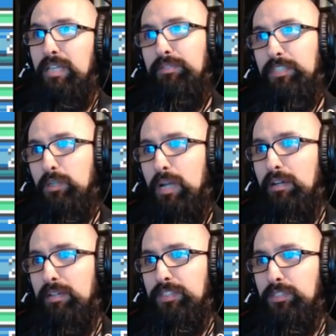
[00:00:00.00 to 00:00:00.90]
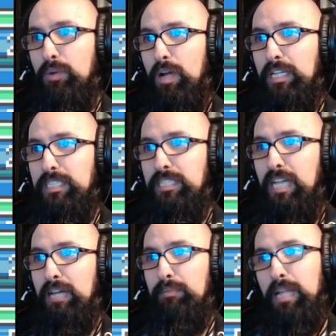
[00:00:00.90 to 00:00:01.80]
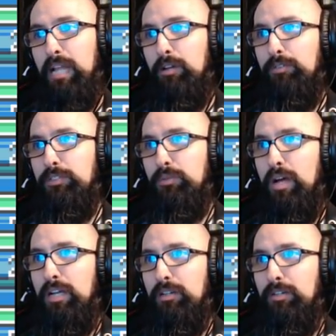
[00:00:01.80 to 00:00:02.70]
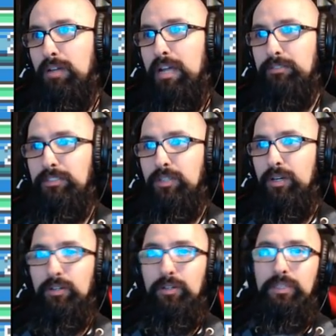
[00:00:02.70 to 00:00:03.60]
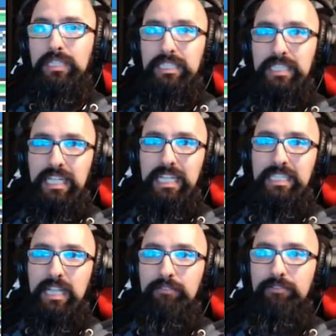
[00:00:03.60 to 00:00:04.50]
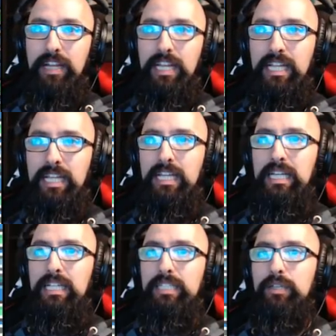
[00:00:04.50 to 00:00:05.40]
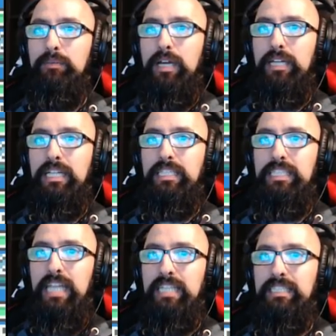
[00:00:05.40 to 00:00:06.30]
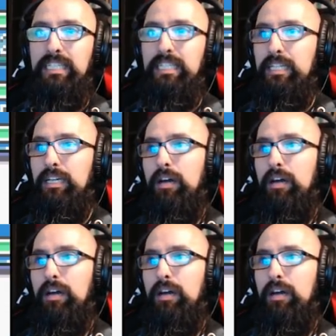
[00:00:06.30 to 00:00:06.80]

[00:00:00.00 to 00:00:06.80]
If it's ground. If it's rock, it's not. But I don't know if it's rock or ground. So I don't know what this thing is that I'm fighting so I'm not going to chance it.